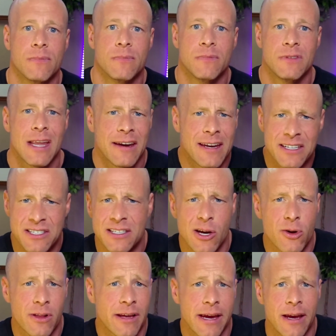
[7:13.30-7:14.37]
Not
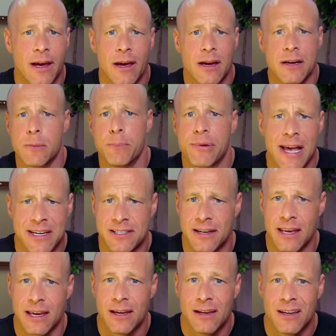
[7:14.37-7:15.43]
necessarily
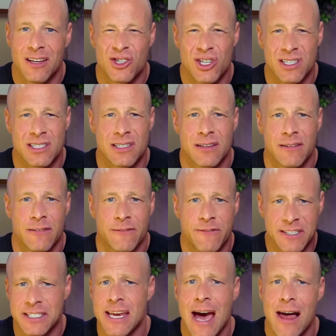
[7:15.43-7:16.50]
complexity, just
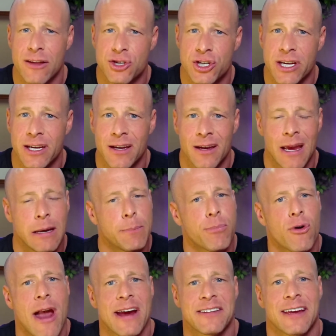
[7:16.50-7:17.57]
physiology and
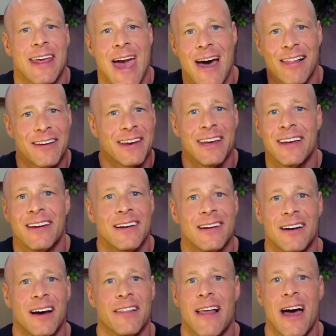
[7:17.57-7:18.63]
practicality
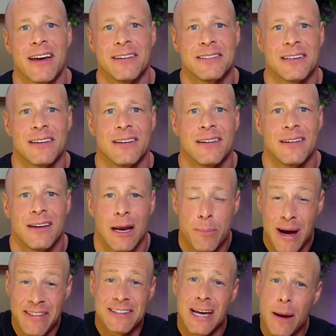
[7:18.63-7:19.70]
aligned. And by
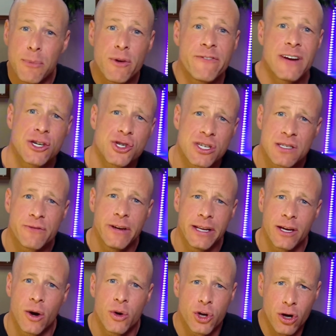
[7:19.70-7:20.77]
the time you finish this
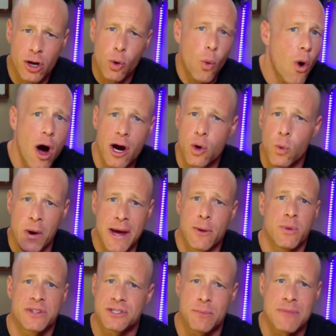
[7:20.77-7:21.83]
video, you're going to walk away
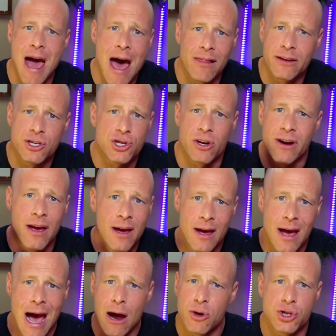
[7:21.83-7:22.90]
with some knowledge on
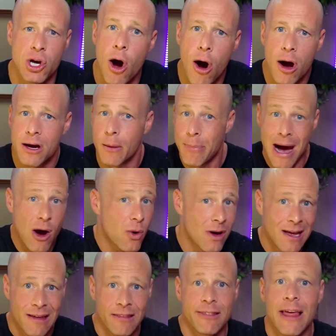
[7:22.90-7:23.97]
how to talk about
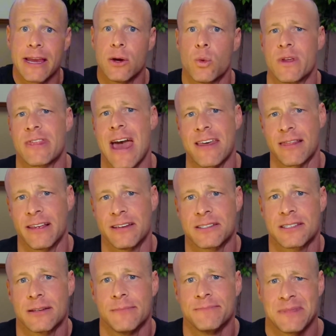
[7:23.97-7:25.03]
light with
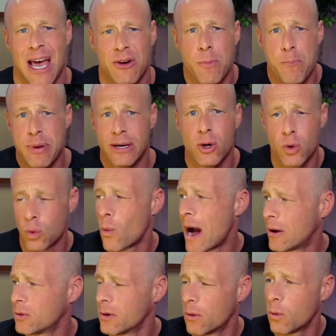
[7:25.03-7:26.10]
athletes, how to build
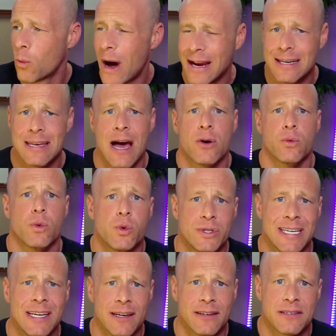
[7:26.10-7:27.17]
wind down
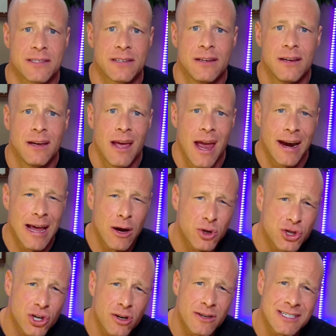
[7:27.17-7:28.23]
routines, and how to
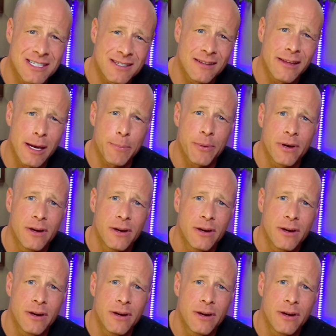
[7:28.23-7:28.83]
turn sleep